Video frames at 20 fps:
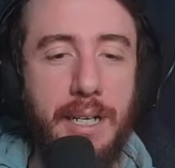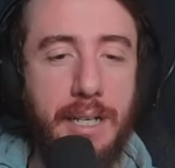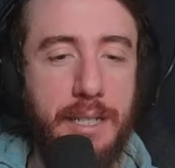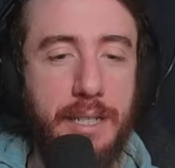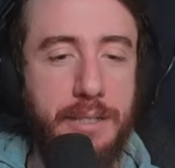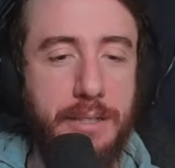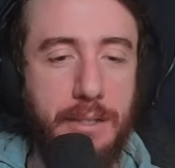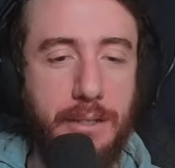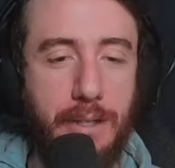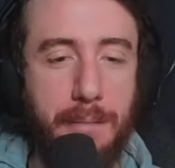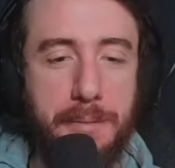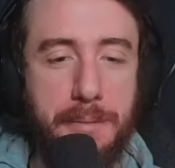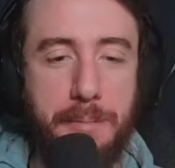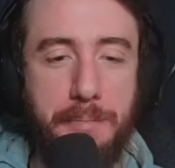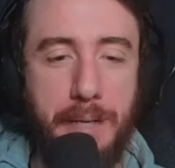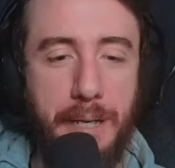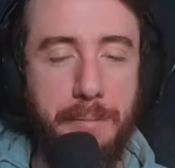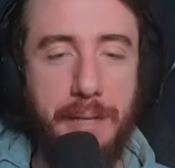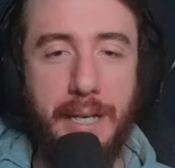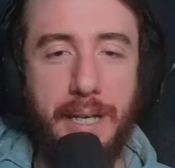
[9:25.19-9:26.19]
and so I'm
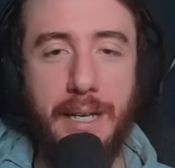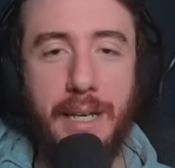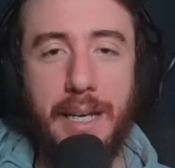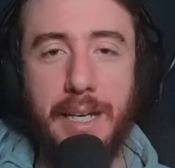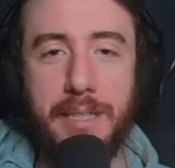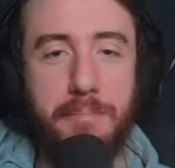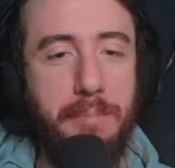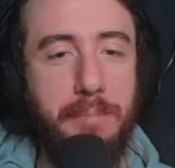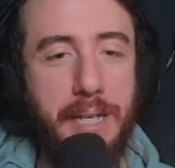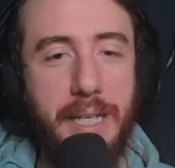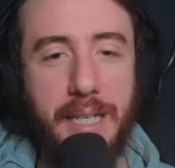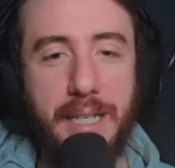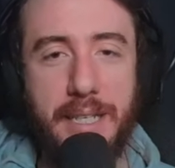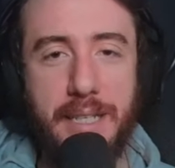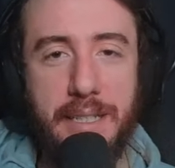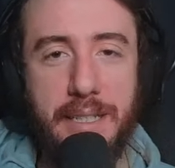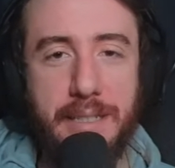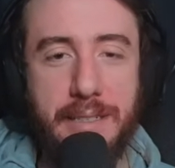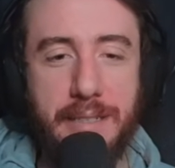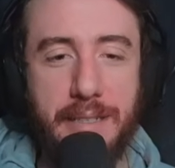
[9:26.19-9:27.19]
spamming as many of
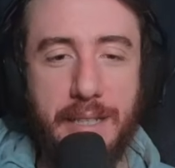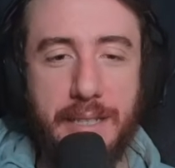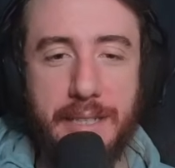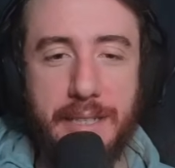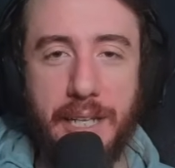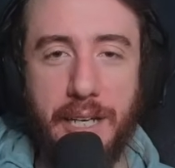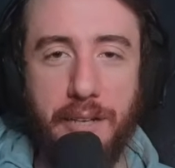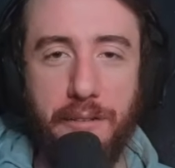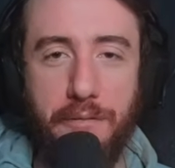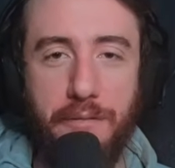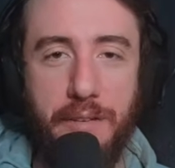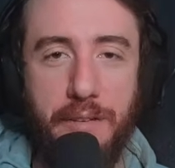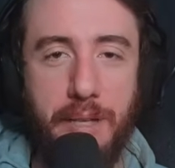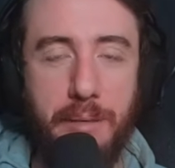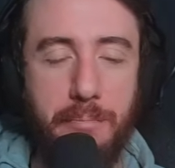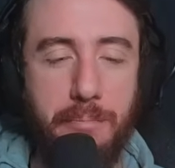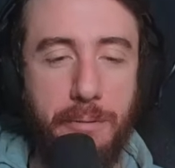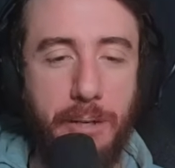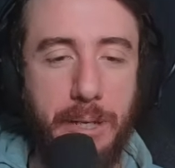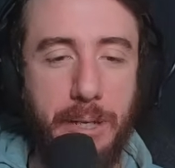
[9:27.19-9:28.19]
these as I can
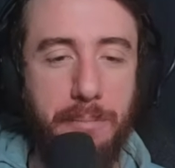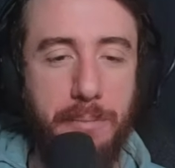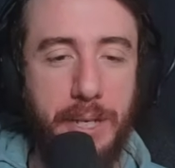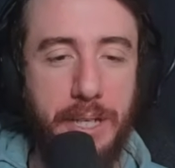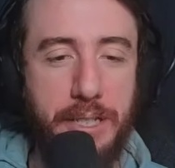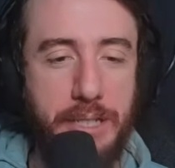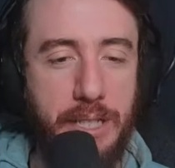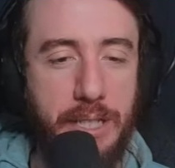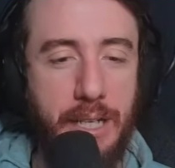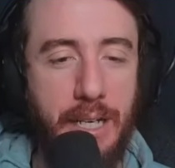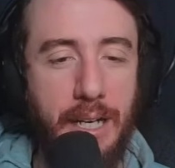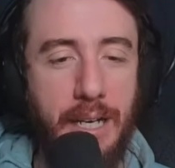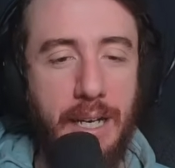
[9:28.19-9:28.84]
fit pretty much,